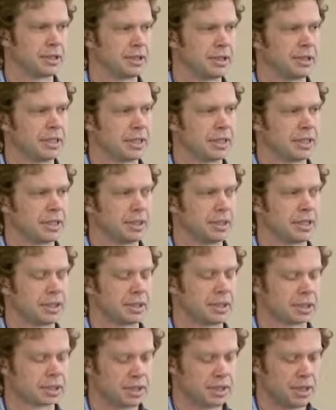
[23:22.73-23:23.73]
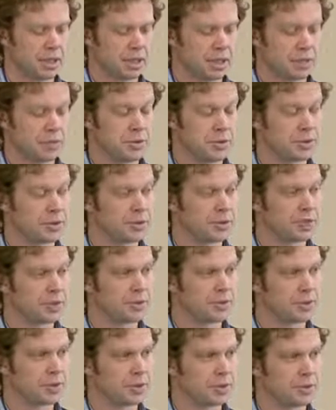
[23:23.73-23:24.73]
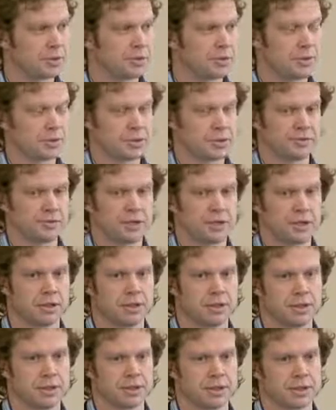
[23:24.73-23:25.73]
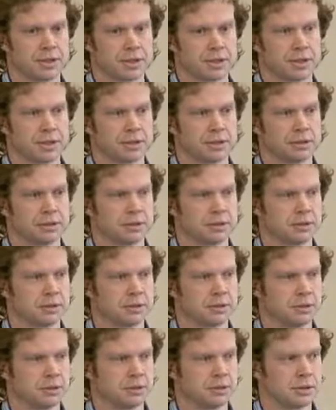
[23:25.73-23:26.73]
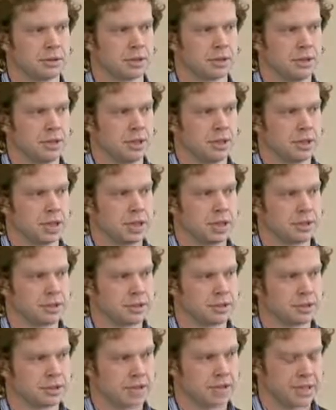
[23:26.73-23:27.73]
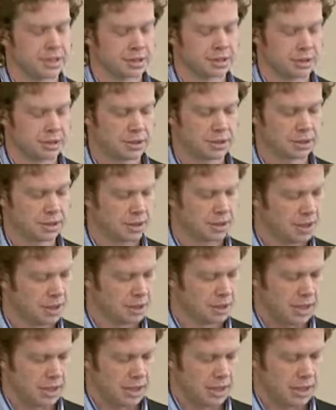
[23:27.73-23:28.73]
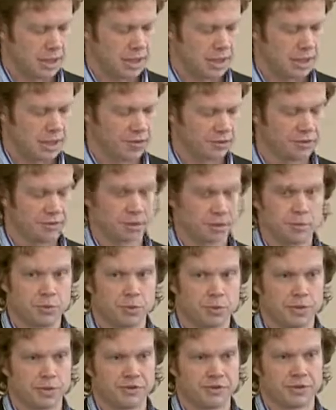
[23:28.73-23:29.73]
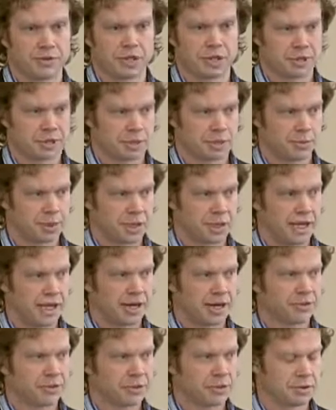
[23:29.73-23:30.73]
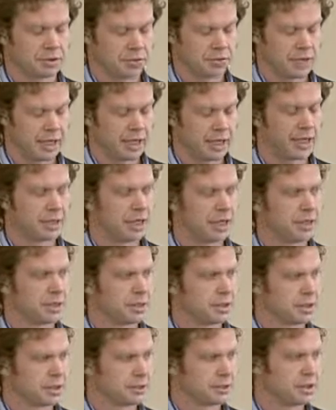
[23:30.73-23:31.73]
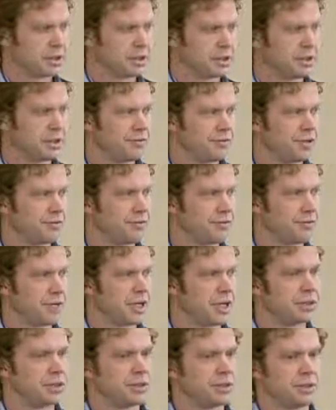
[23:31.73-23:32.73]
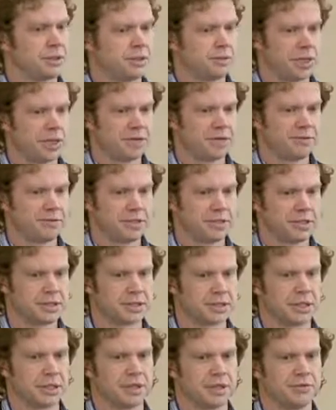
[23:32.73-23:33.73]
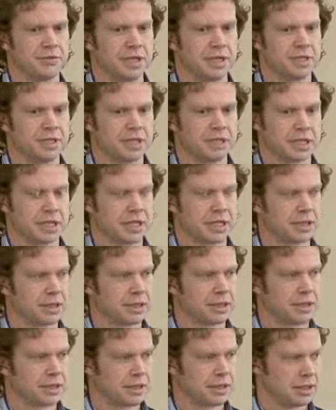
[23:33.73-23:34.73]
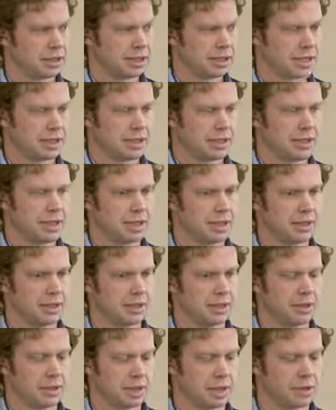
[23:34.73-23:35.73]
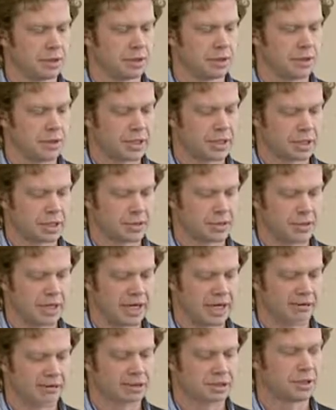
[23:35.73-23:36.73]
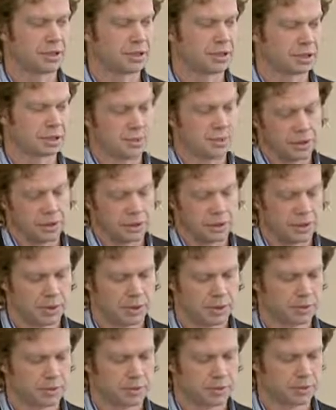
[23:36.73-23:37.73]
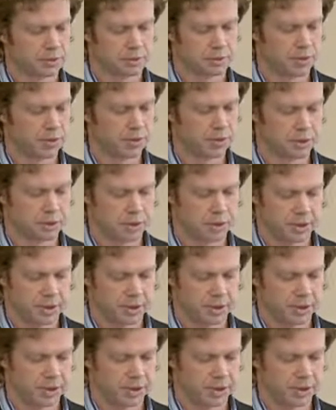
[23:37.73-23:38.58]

they declined we do not work in communities if they don't want us there. And so that's, and that's very important for us. I mean, they have to recognize the utility of the information, the benefit, and if they decide that, that, that they don't want to have us there, then we, we, won't, we won't work in their